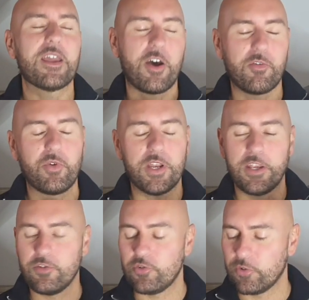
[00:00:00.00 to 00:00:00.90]
I
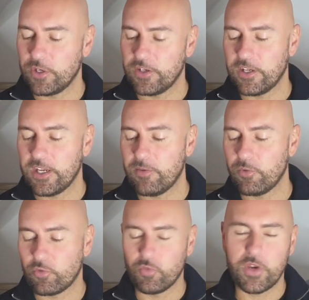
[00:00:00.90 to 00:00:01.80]
really enjoyed it. It
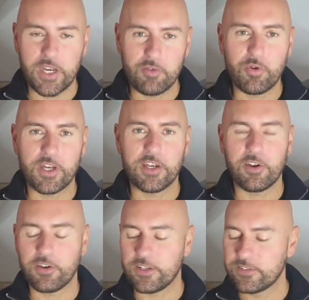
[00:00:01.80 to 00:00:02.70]
was really, really
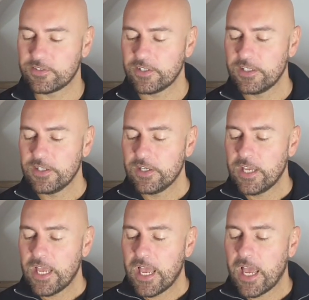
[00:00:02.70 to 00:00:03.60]
nice.
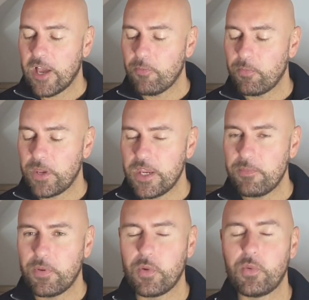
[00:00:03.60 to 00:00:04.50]

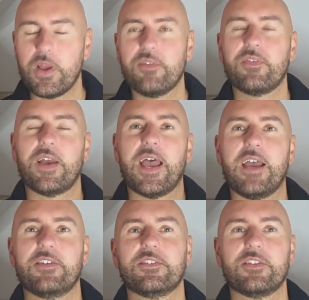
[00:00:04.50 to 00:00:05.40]
People have
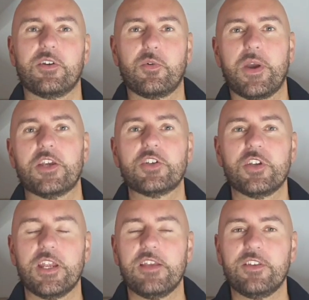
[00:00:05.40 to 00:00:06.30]
asked the
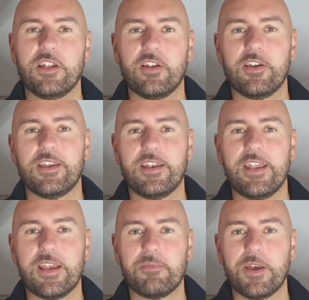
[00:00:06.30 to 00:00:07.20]
question, is it like
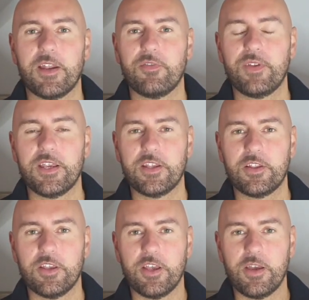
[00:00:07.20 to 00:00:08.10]
Enigma? And I think
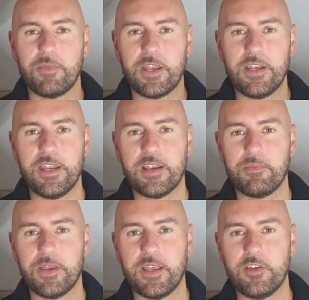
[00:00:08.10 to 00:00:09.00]
that
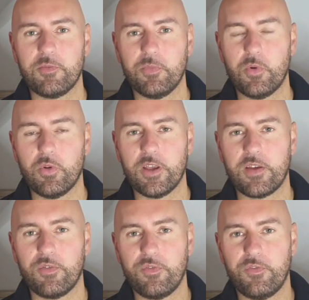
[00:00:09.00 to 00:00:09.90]
Enigma is more like
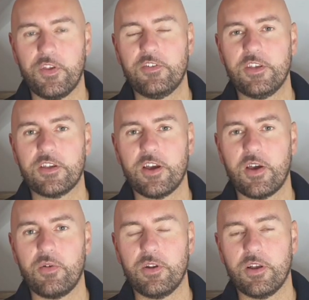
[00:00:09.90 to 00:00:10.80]
a fizzy
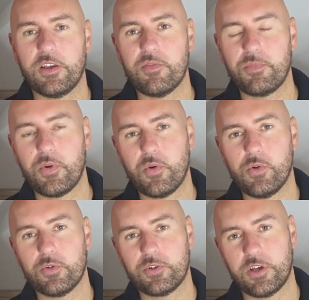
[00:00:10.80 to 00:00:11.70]
cola, like you've
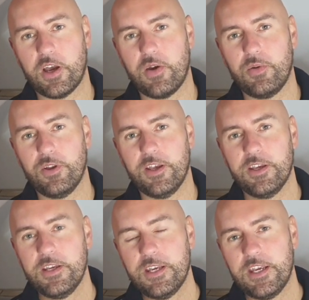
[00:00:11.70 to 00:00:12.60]
poured cola
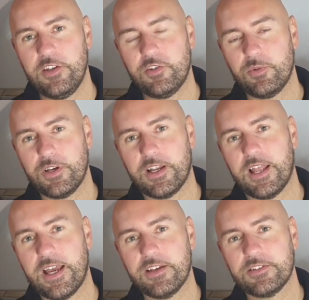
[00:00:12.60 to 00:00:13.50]
into a
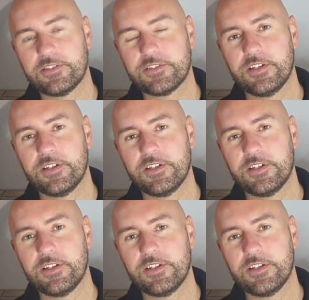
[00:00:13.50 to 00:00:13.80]
glass.